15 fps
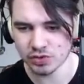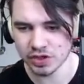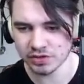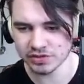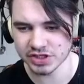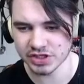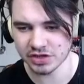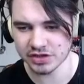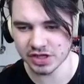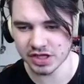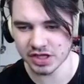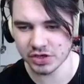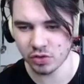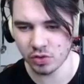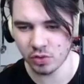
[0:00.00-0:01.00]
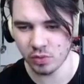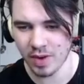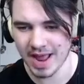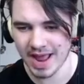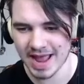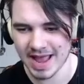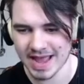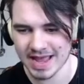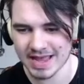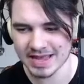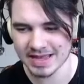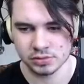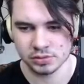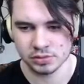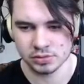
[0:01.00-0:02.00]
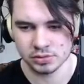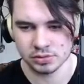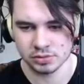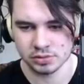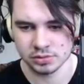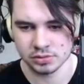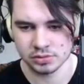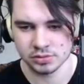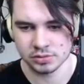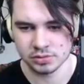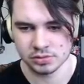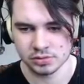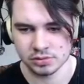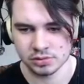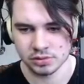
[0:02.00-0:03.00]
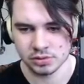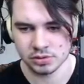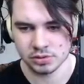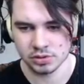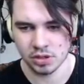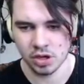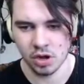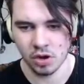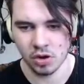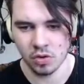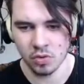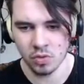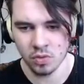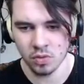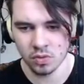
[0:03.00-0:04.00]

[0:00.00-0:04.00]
There's nothing in your way. Oh.